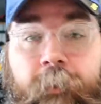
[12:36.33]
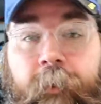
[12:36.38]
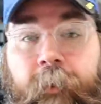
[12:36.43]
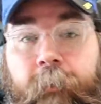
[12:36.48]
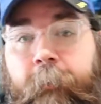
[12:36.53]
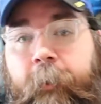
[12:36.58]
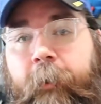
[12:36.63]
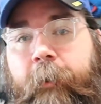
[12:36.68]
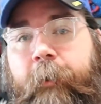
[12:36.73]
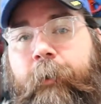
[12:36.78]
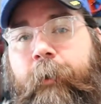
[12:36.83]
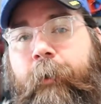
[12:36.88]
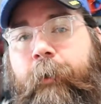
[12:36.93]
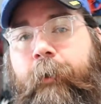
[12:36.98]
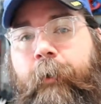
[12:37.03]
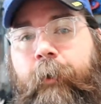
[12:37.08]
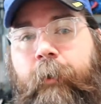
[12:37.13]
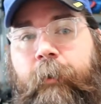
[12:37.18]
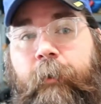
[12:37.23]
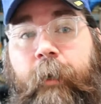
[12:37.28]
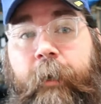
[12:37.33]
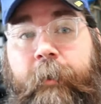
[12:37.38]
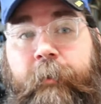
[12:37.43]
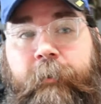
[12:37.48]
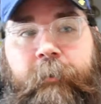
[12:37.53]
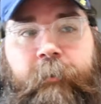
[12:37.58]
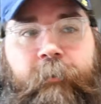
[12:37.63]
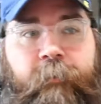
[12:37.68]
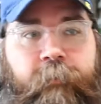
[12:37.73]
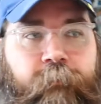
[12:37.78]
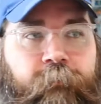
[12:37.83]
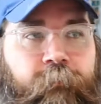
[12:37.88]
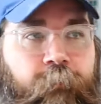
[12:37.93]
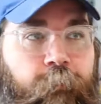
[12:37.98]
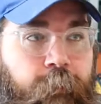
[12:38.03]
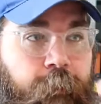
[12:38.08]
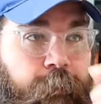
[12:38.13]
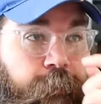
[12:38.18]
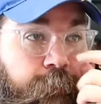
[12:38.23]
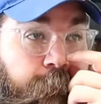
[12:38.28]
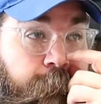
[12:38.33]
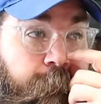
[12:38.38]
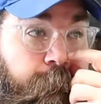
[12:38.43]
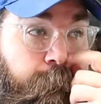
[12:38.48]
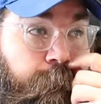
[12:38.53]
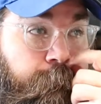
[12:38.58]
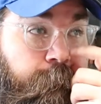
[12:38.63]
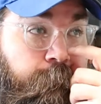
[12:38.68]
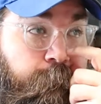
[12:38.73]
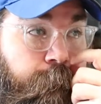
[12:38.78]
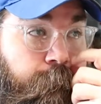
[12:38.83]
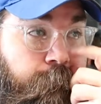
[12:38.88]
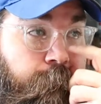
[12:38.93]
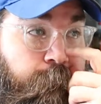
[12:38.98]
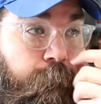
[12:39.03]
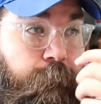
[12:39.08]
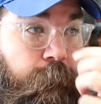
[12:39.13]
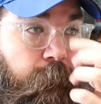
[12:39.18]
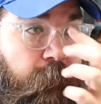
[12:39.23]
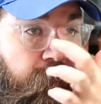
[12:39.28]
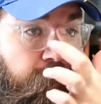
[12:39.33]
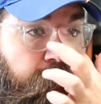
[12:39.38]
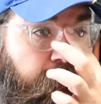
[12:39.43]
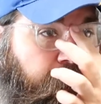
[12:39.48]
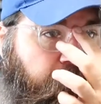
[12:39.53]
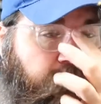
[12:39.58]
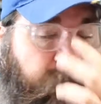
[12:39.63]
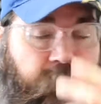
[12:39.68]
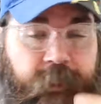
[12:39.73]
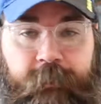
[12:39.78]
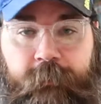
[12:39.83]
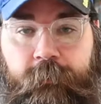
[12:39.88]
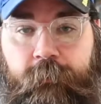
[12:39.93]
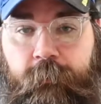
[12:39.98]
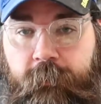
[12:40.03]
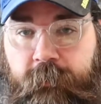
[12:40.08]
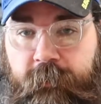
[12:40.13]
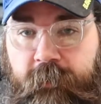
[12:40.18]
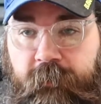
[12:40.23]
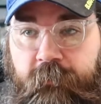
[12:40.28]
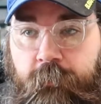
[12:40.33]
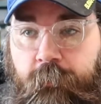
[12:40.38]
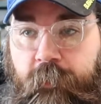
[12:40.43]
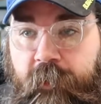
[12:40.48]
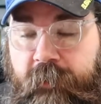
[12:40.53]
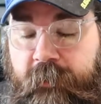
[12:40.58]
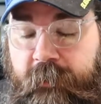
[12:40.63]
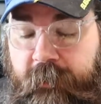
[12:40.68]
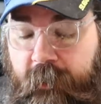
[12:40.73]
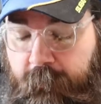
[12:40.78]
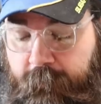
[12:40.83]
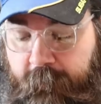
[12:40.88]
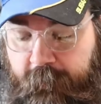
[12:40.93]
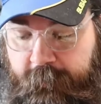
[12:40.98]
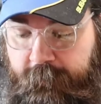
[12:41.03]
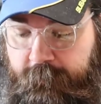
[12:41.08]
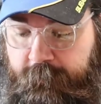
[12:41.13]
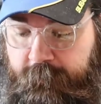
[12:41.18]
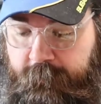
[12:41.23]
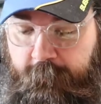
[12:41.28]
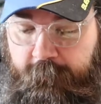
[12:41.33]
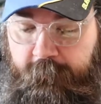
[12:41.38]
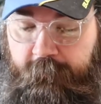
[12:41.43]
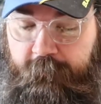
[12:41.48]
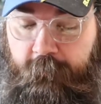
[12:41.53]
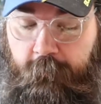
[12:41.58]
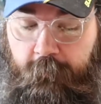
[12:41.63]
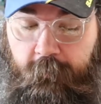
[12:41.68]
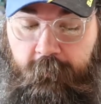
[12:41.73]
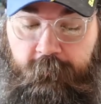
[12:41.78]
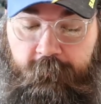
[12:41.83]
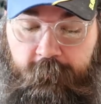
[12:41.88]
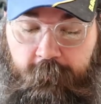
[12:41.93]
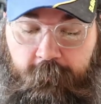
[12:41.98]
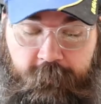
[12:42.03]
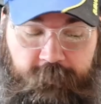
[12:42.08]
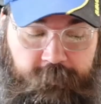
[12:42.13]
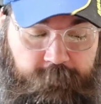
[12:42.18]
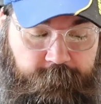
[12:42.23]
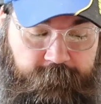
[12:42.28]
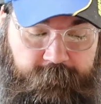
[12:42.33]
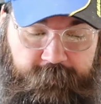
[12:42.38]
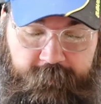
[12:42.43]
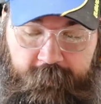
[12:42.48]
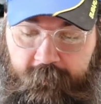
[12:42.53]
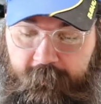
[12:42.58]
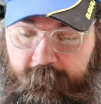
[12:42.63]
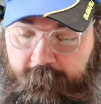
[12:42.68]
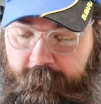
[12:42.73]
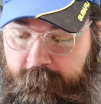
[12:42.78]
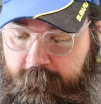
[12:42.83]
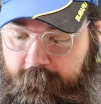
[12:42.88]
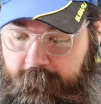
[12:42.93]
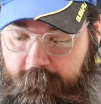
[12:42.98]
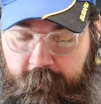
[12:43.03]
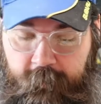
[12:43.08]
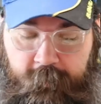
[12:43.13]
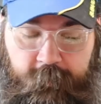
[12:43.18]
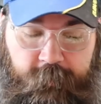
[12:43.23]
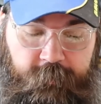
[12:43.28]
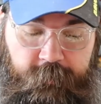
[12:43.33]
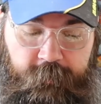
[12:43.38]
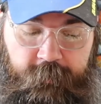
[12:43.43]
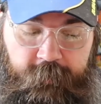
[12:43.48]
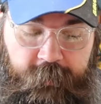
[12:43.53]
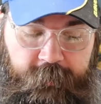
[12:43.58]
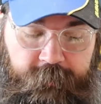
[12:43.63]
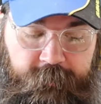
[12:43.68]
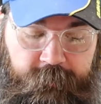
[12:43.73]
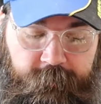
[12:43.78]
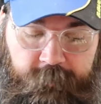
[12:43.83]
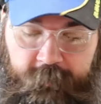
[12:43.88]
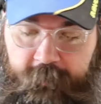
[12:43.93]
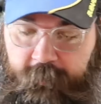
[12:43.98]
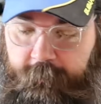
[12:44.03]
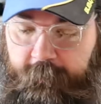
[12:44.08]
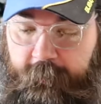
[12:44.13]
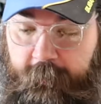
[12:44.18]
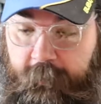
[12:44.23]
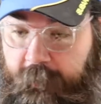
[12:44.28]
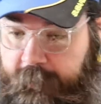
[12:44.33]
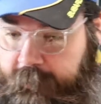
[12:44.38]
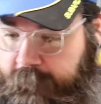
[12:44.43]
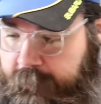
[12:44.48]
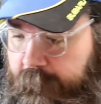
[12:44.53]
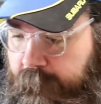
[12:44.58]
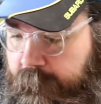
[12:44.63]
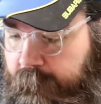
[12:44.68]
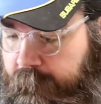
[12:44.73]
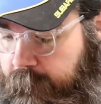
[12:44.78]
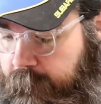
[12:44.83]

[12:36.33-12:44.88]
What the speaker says: become a licensed forager here in the state of Georgia. If you want to sell mushrooms, forage them and sell them, you could actually become a licensed